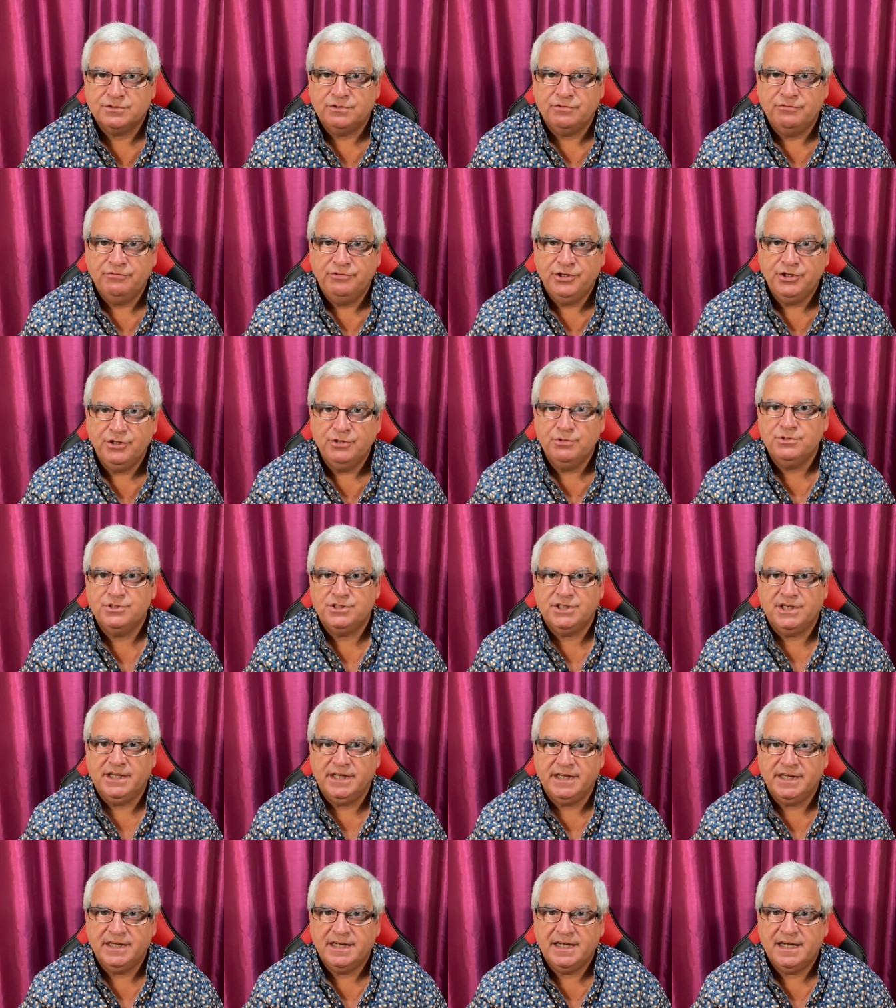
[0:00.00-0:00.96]
of
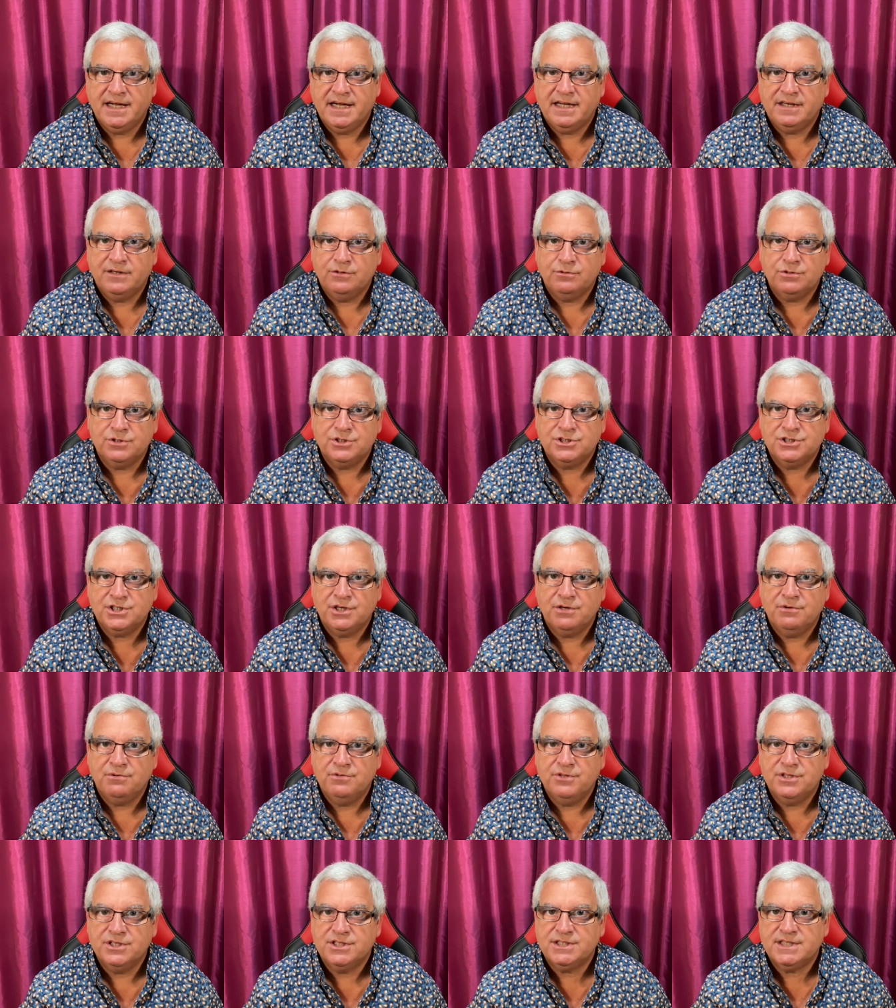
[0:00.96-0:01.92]
using, and
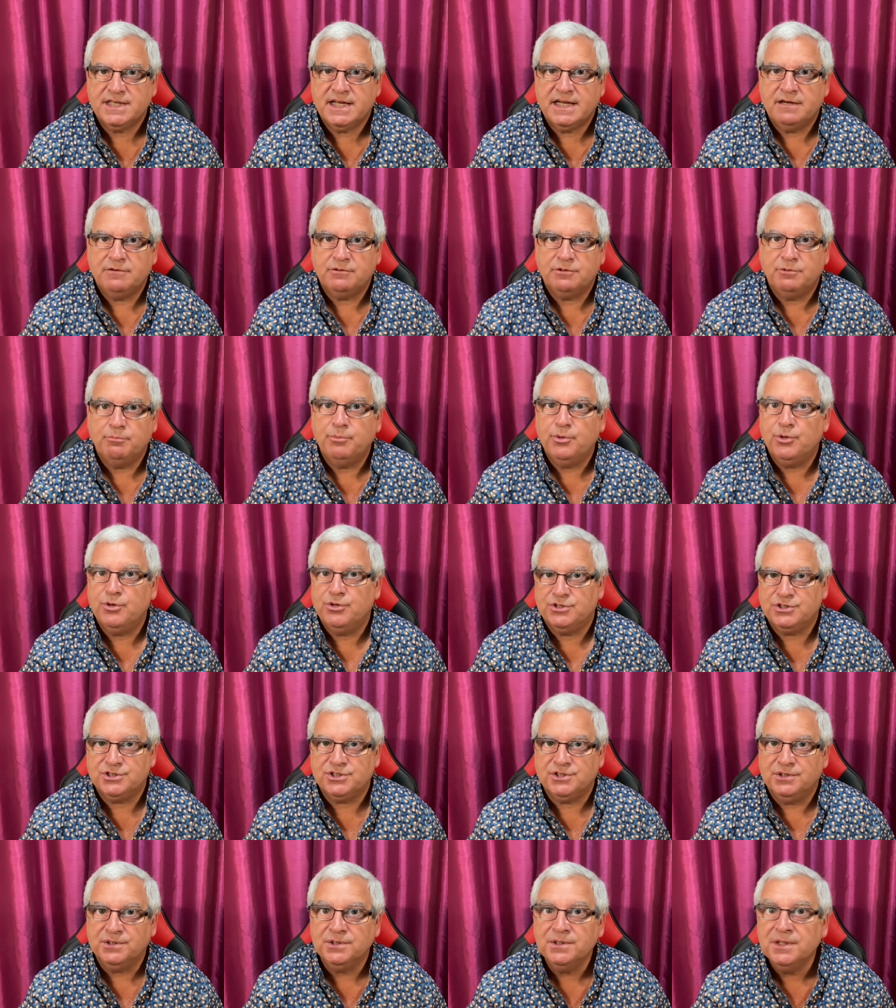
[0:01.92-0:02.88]
also the sound
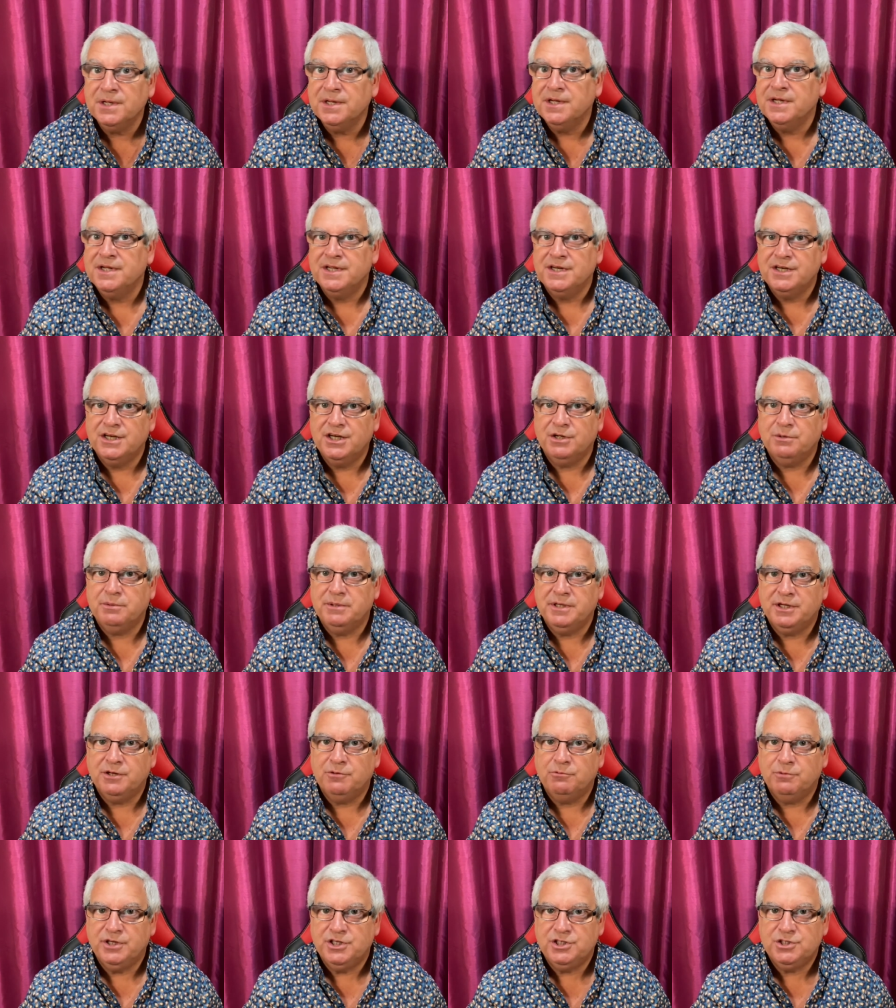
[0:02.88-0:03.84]
person
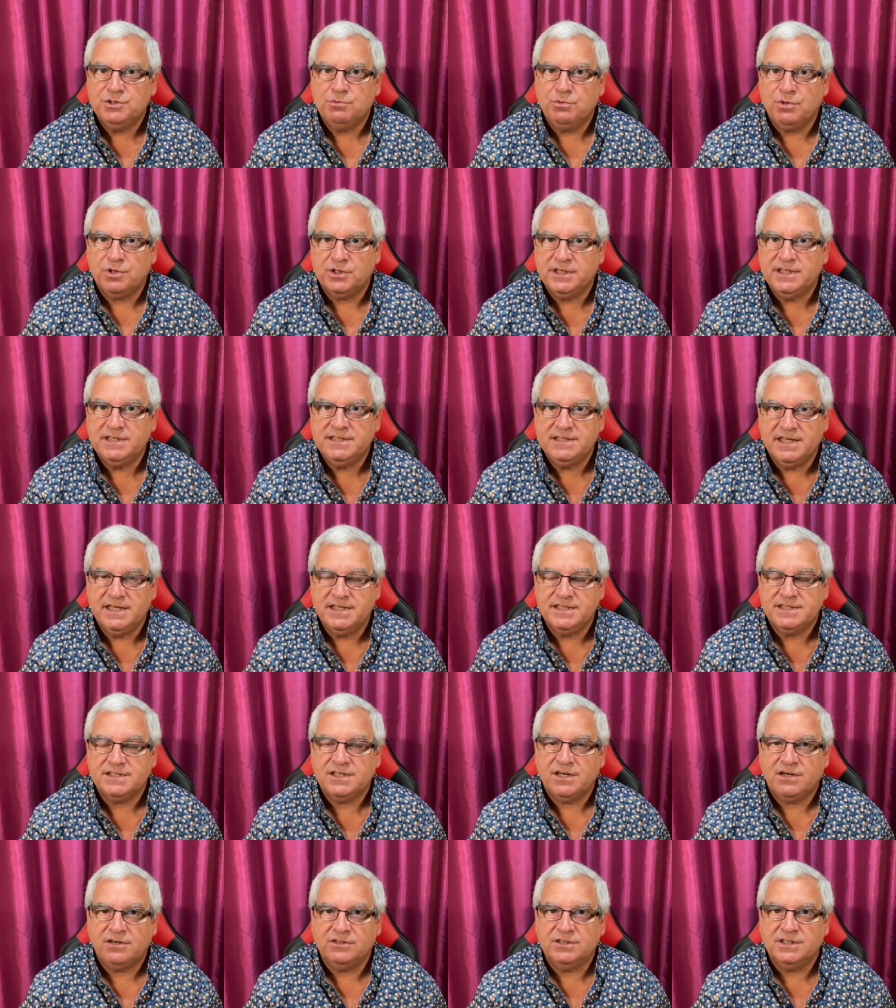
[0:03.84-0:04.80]
knowing which one it
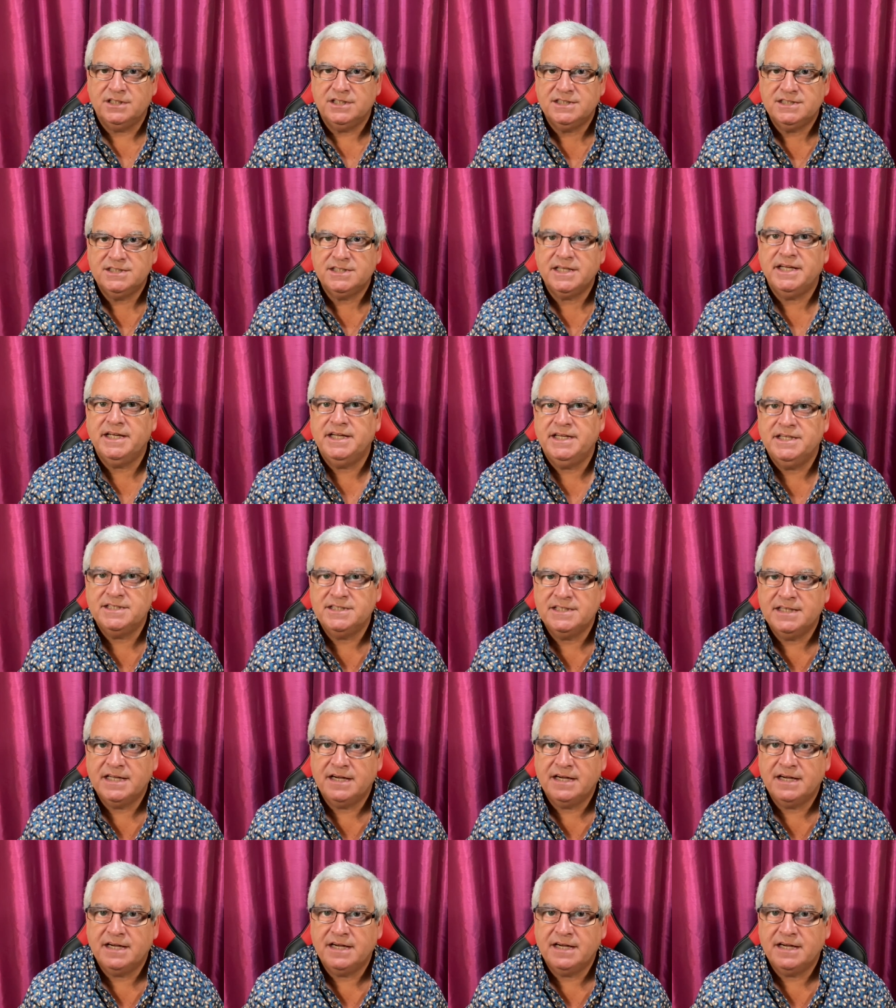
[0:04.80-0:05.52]
is on the stage.